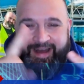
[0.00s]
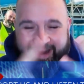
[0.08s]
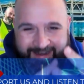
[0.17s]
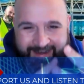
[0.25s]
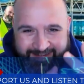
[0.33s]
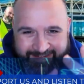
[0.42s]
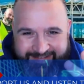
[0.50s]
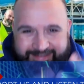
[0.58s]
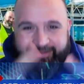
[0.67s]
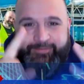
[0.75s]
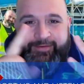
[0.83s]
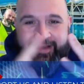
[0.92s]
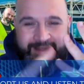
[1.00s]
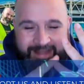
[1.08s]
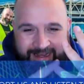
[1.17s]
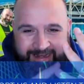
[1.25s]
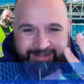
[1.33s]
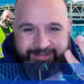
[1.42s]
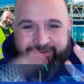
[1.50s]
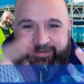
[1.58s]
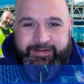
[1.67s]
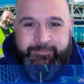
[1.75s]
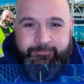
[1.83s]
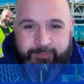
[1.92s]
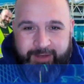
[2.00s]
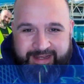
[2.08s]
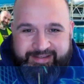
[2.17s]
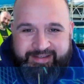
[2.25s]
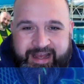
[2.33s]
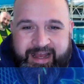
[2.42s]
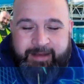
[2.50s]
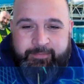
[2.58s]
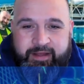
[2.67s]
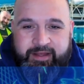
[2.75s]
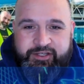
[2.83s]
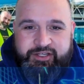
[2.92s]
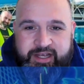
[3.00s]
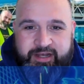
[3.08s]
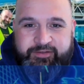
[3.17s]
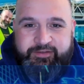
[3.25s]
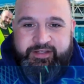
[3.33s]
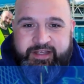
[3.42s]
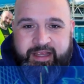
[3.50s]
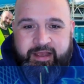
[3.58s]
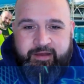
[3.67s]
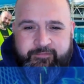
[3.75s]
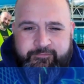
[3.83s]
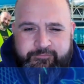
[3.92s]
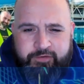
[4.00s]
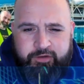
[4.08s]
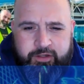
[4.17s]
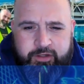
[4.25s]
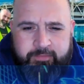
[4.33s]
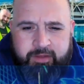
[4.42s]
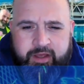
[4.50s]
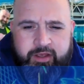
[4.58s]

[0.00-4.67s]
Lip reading: Arsenal, Leyton Orient, West Ham, Chelsea, Fulham,